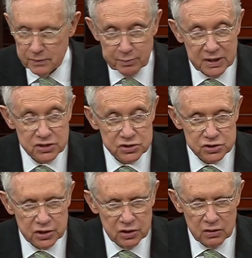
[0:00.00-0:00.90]
peace and
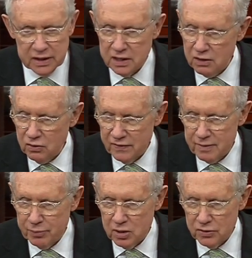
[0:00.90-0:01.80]
security in not only
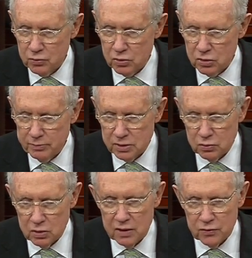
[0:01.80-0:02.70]
that part of the world, but
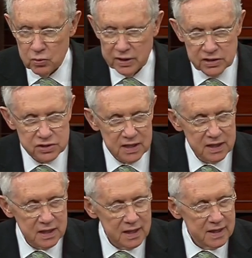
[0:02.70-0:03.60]
the other work he's
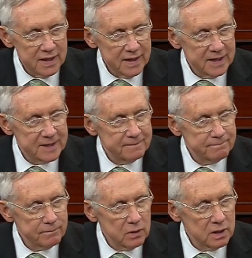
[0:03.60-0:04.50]
done
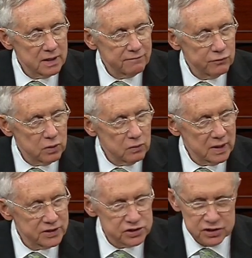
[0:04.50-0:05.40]
on that Foreign
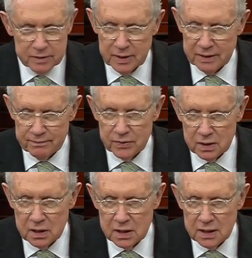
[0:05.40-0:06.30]
Relations Committee,
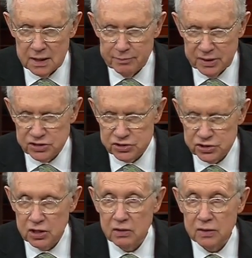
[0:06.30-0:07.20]
peace and
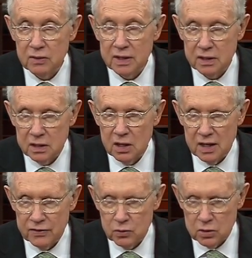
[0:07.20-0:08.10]
security around a lot
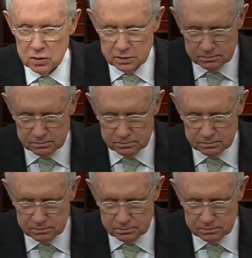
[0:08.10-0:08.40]
of the world.